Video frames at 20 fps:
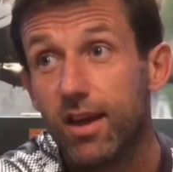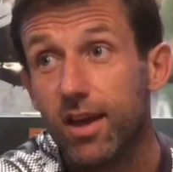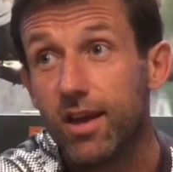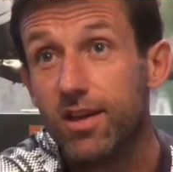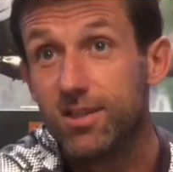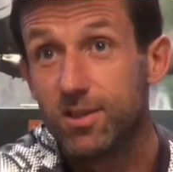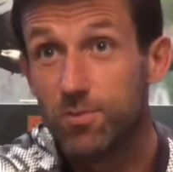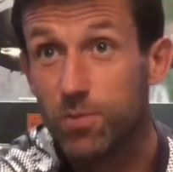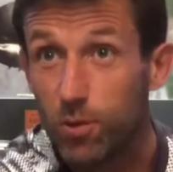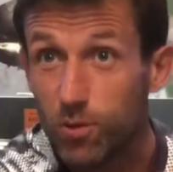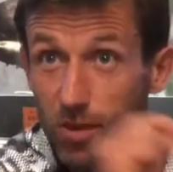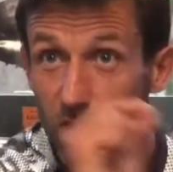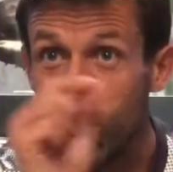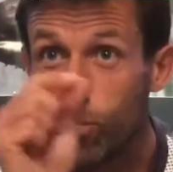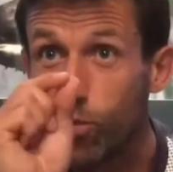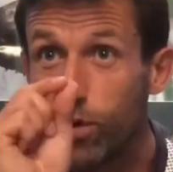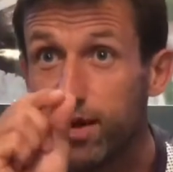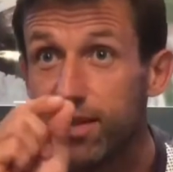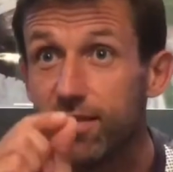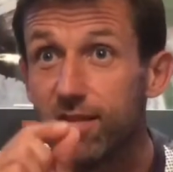it's about that
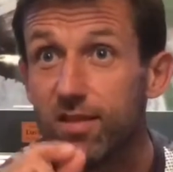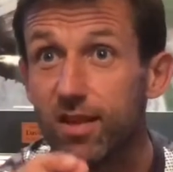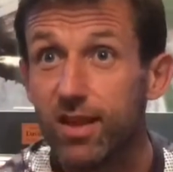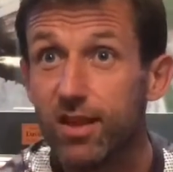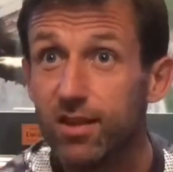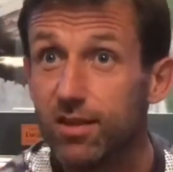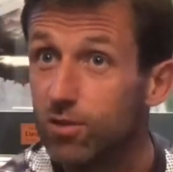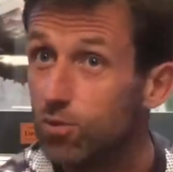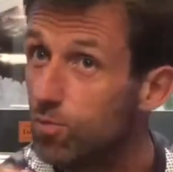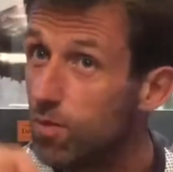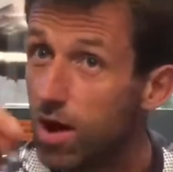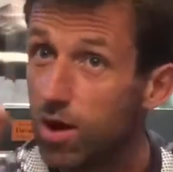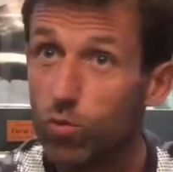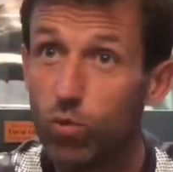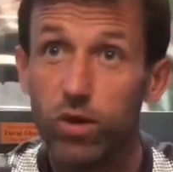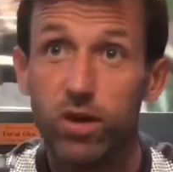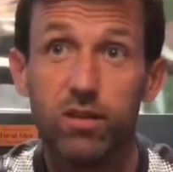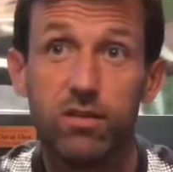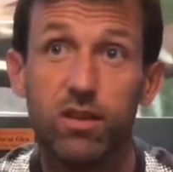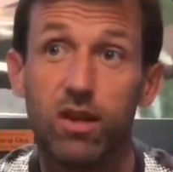winning thing. No matter
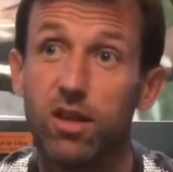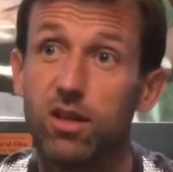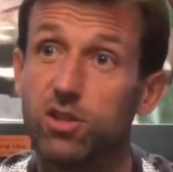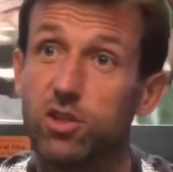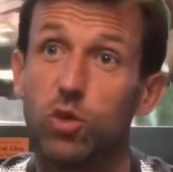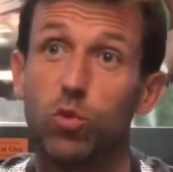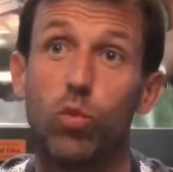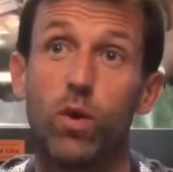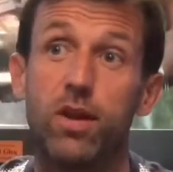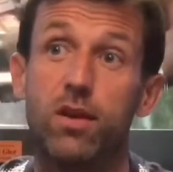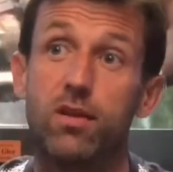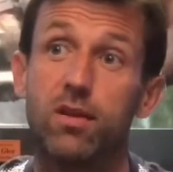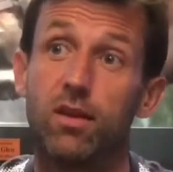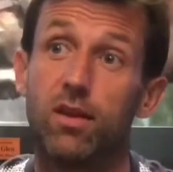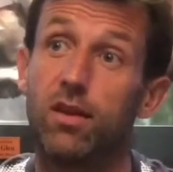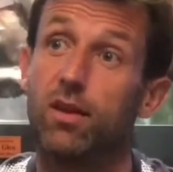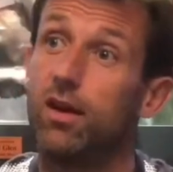what it takes, you win